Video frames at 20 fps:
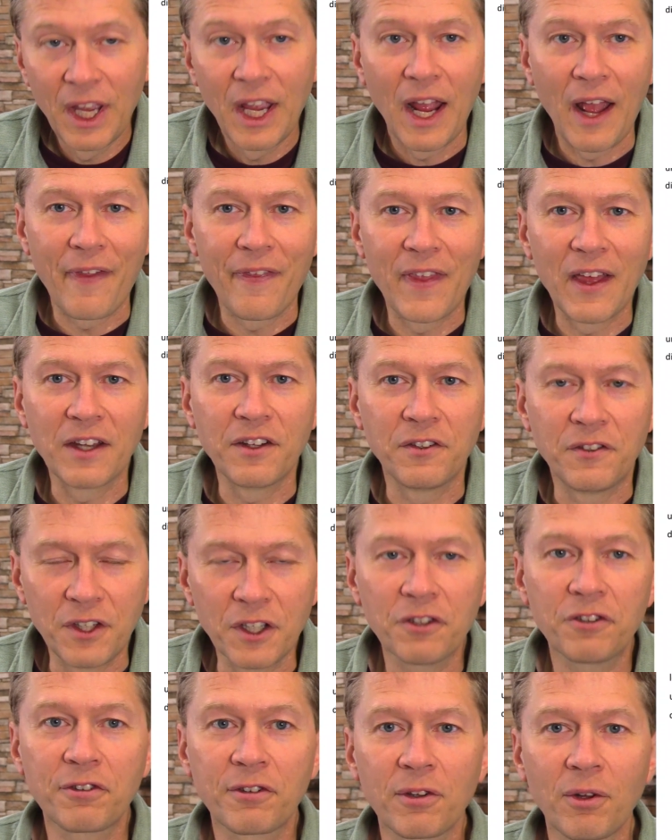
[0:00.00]
and that
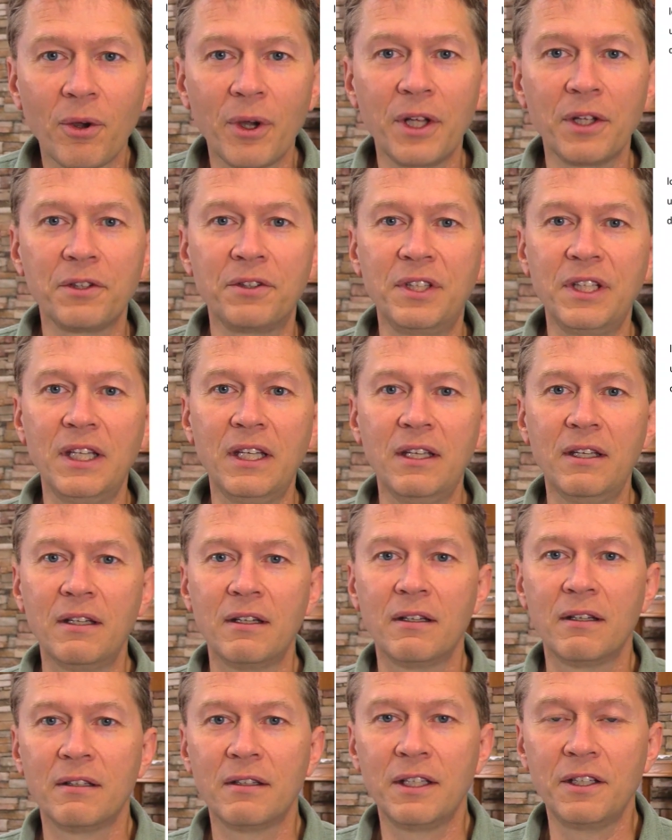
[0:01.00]
disloyalty
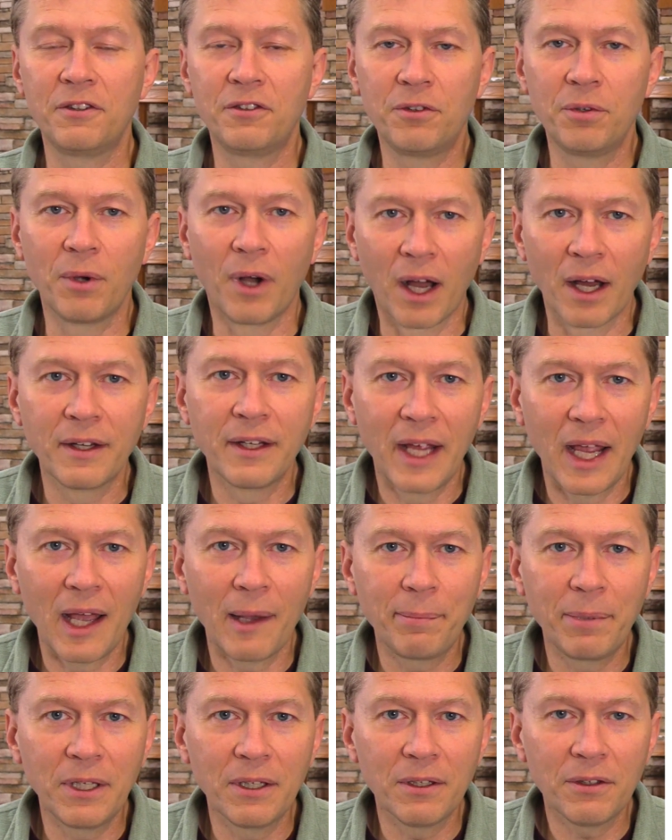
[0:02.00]
leads to
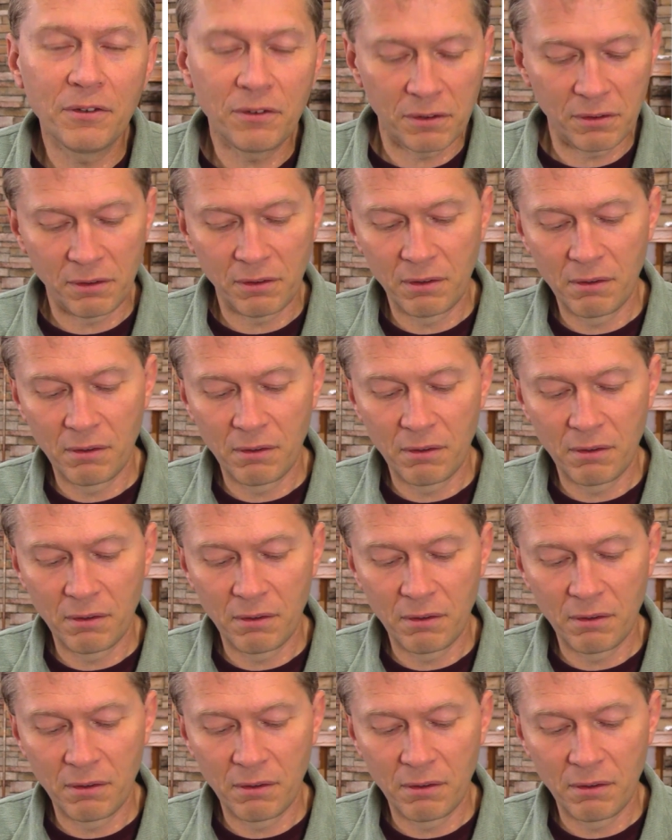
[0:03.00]
unhappiness?